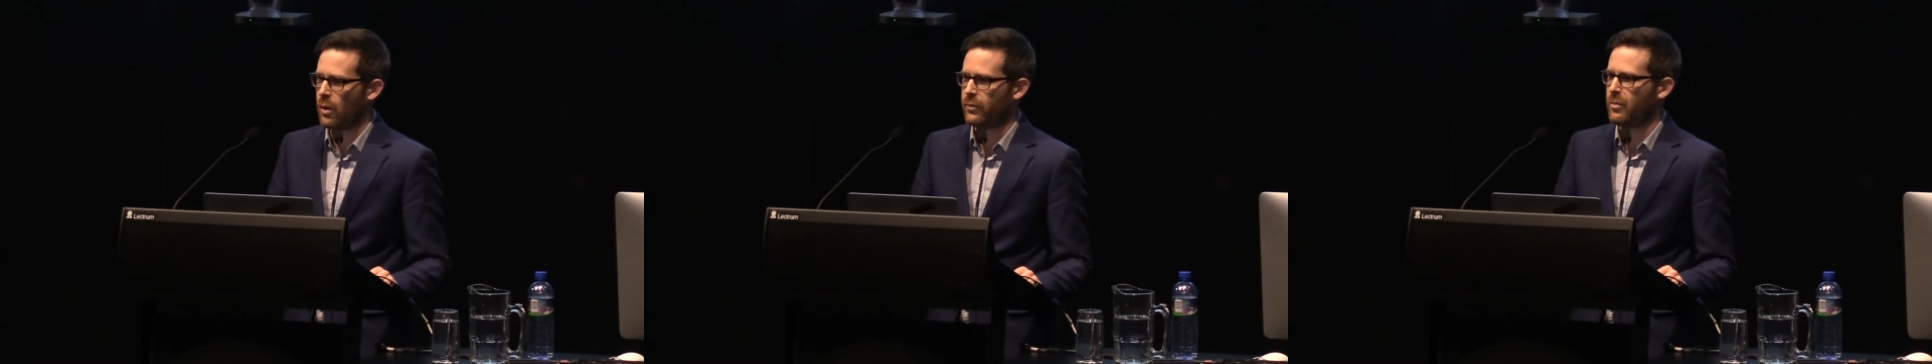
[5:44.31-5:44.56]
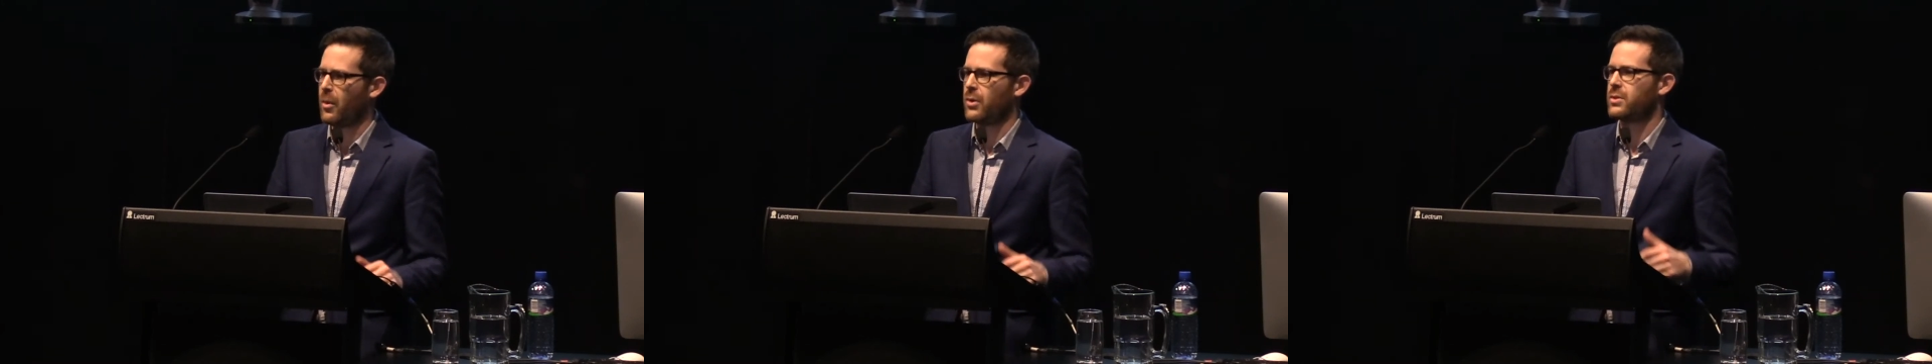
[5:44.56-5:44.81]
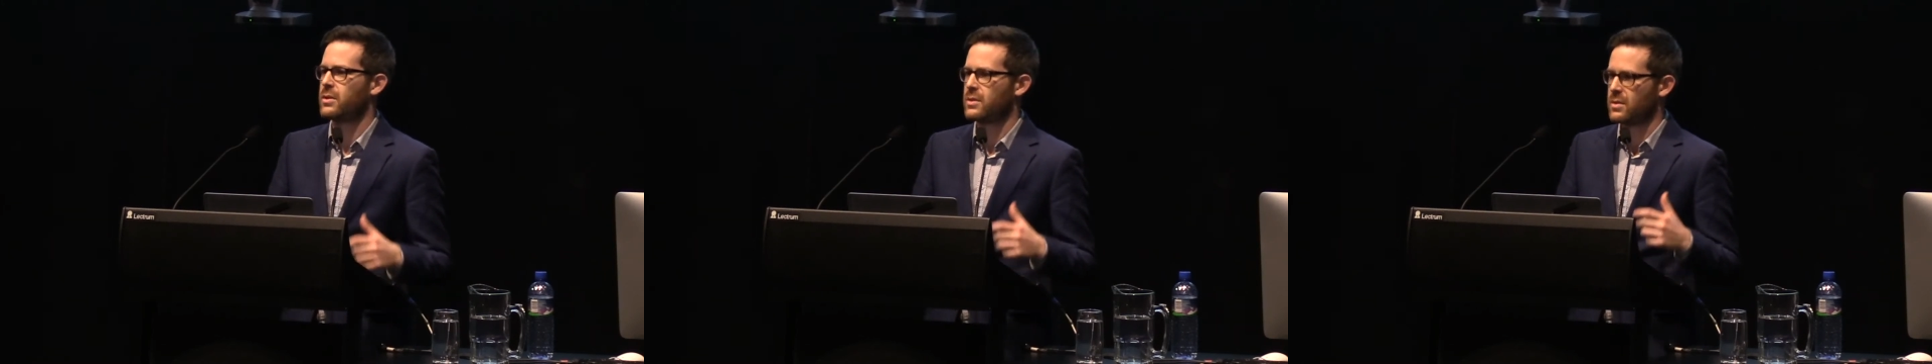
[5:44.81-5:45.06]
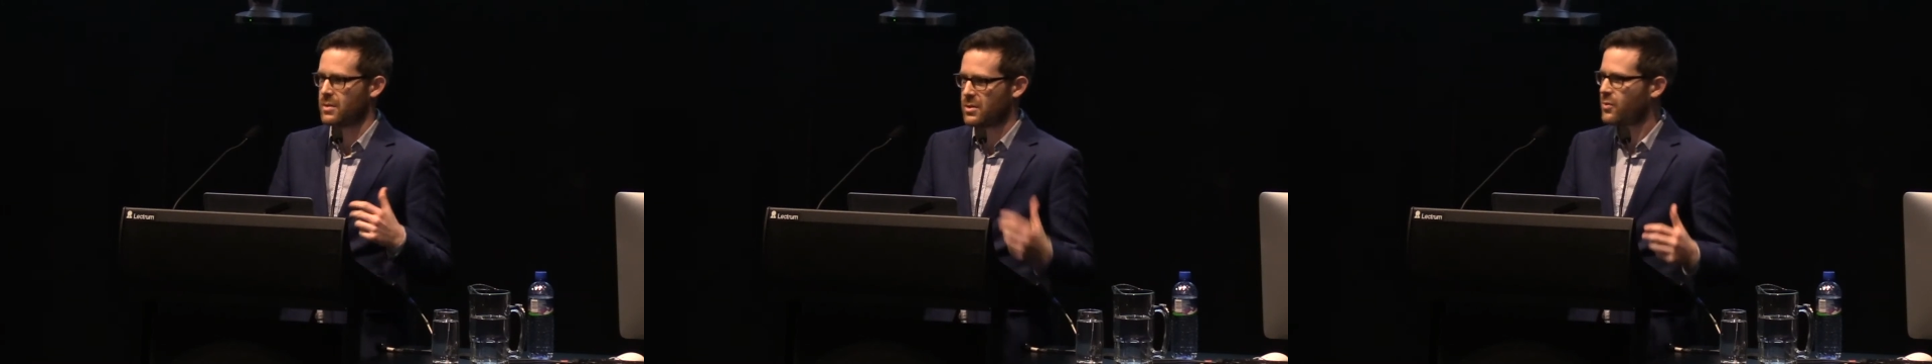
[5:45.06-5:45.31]
of emotions
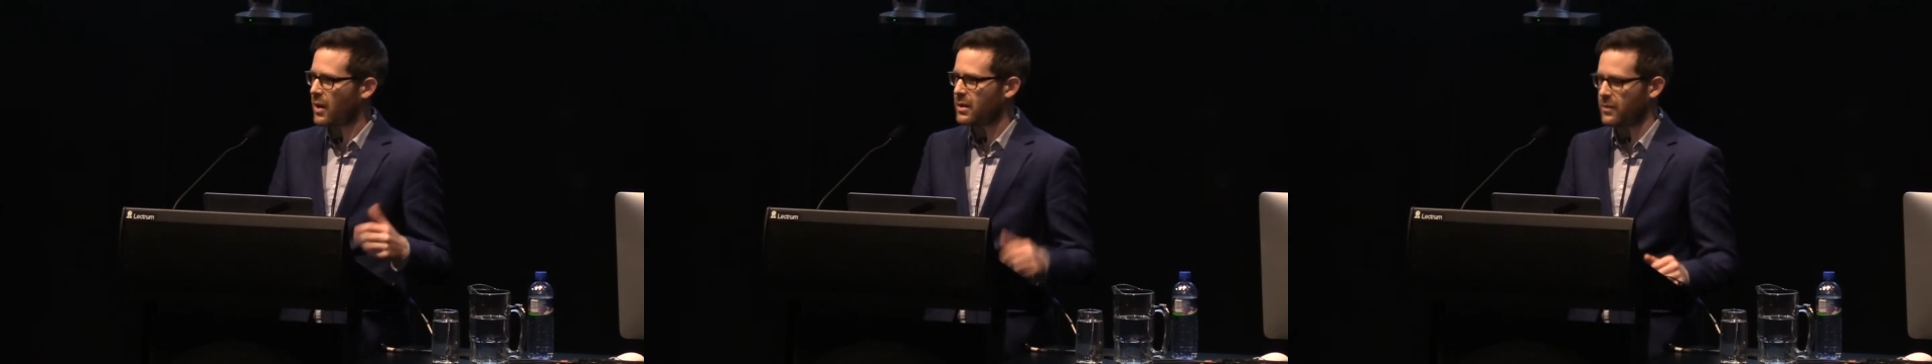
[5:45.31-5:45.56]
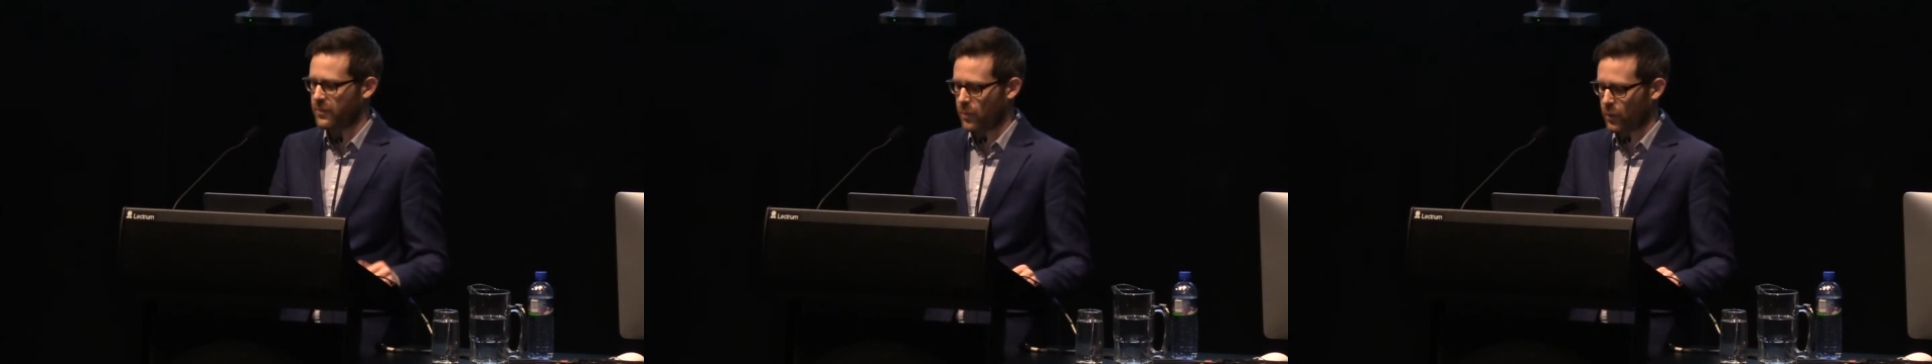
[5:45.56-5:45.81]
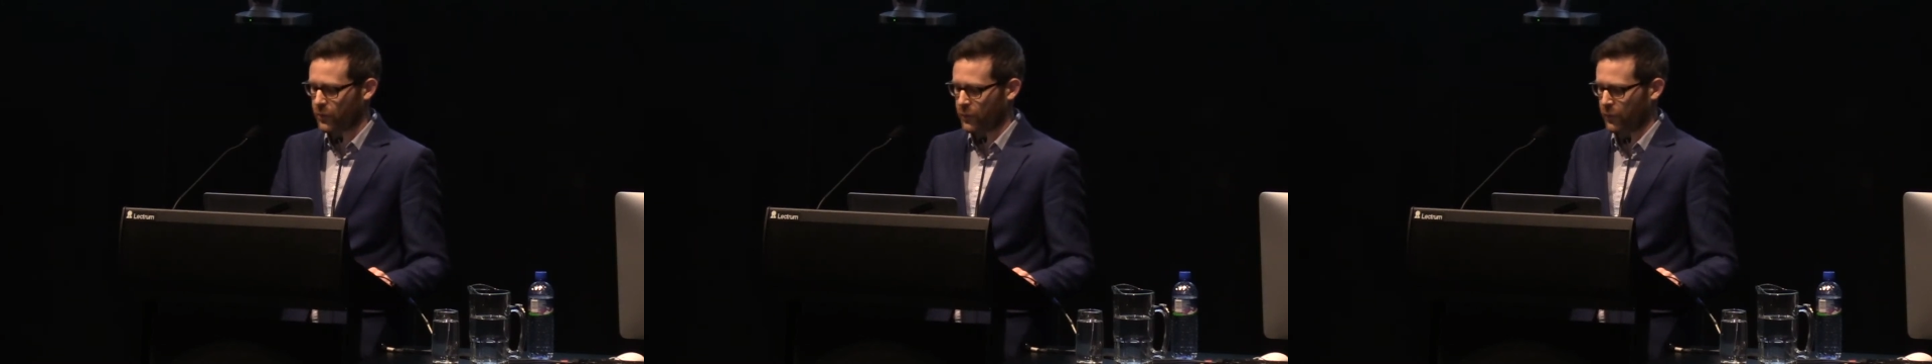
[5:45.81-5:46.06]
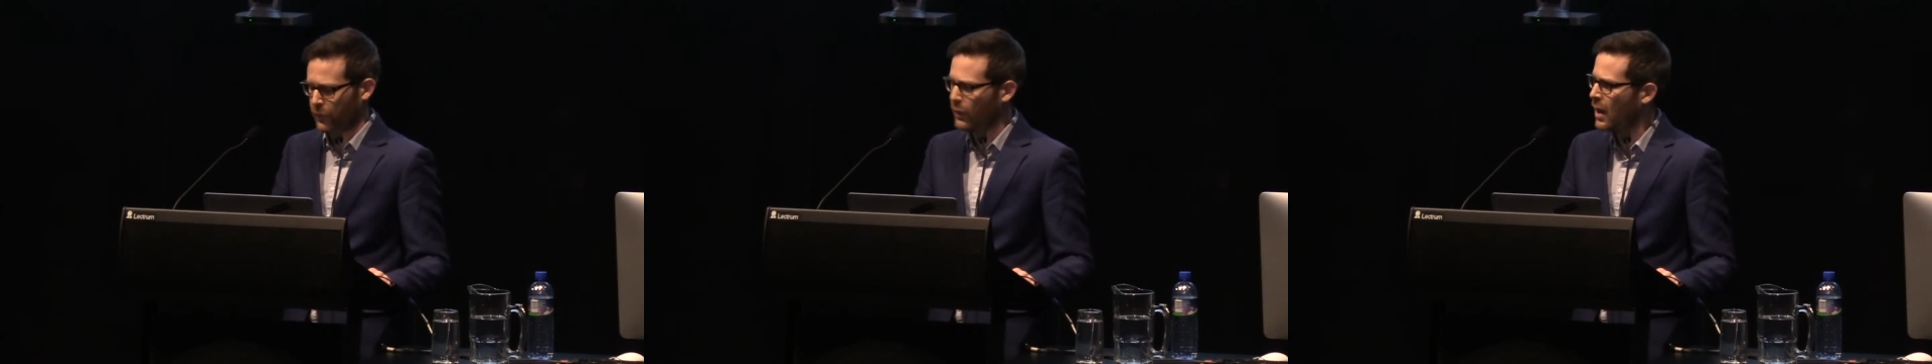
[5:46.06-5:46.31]
as destructive
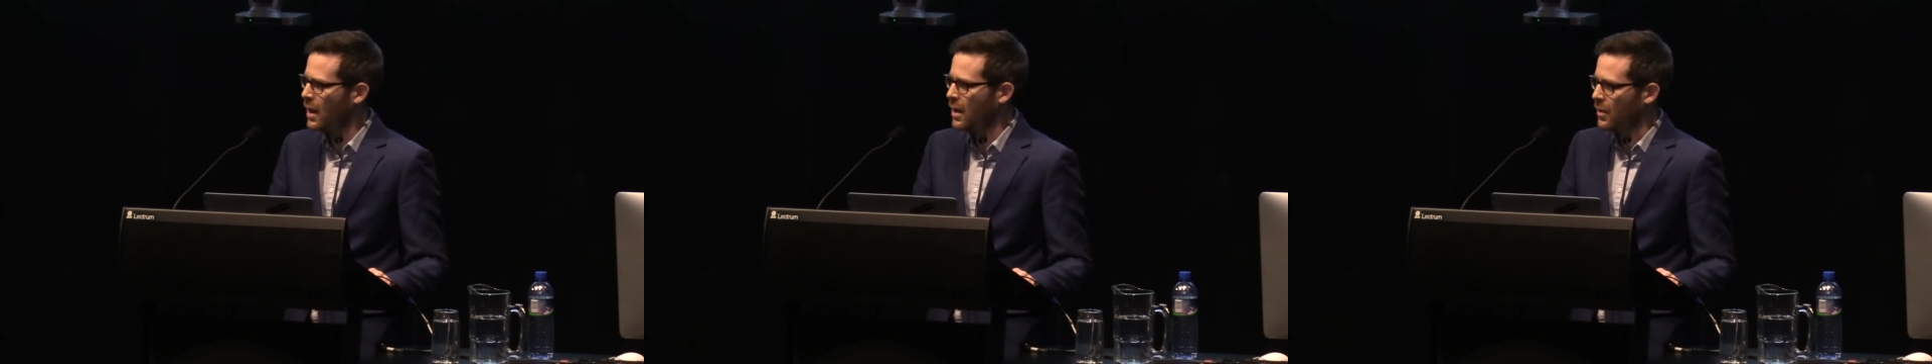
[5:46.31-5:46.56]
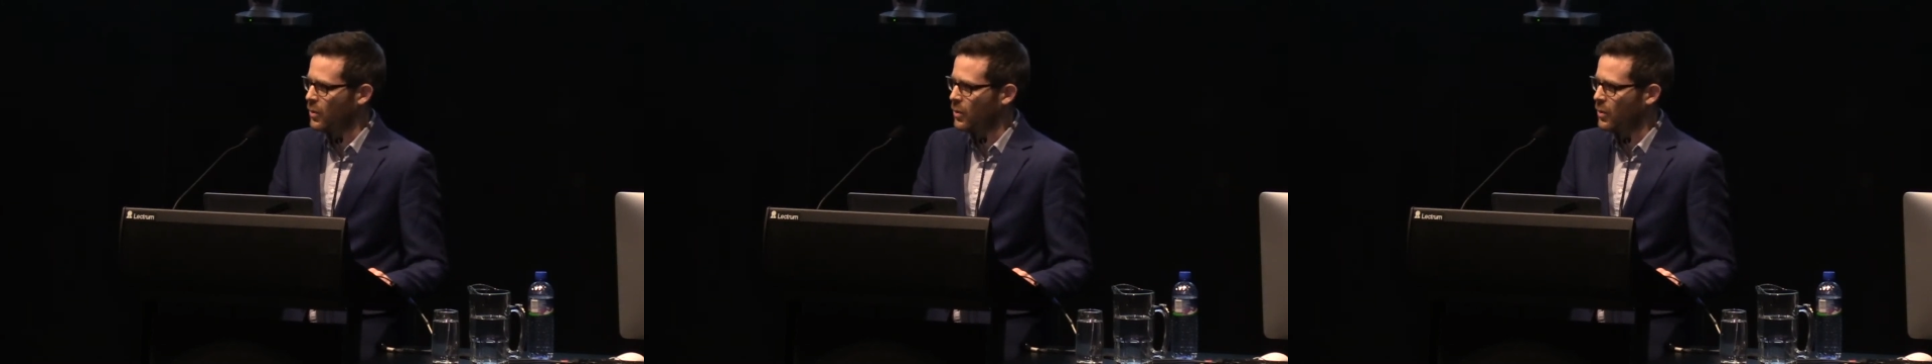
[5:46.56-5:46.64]
forces